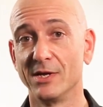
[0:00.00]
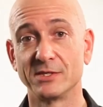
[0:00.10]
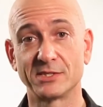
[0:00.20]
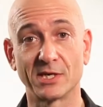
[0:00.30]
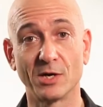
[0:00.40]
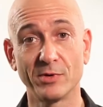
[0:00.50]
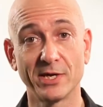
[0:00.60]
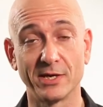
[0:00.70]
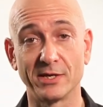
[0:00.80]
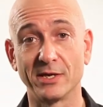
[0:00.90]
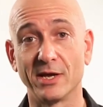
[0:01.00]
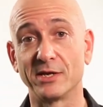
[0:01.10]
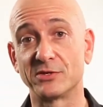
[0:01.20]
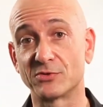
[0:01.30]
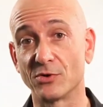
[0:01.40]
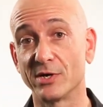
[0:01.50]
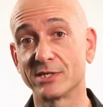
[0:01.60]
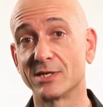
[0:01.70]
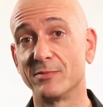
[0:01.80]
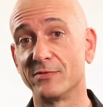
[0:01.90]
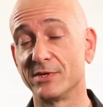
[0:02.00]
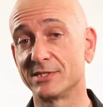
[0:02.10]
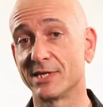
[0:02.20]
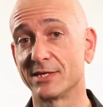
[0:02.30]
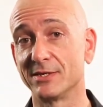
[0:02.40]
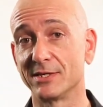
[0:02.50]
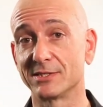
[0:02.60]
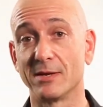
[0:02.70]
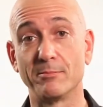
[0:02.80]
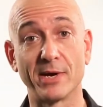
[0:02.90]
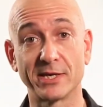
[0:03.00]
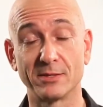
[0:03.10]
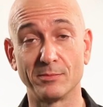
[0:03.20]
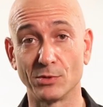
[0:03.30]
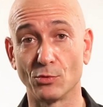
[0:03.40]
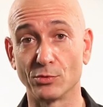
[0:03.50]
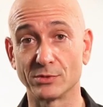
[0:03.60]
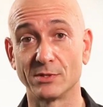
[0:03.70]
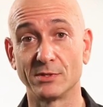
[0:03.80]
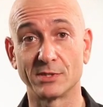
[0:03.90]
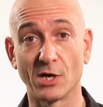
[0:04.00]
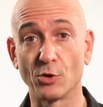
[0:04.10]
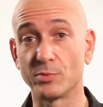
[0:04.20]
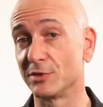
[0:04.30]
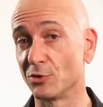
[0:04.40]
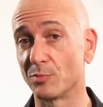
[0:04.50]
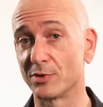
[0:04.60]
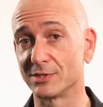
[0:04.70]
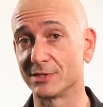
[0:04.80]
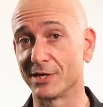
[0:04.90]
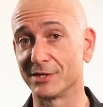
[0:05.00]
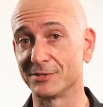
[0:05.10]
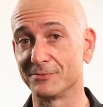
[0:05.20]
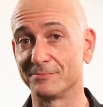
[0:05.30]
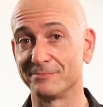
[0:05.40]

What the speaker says: So go ahead and try some of these techniques and make them yours to open your presentation.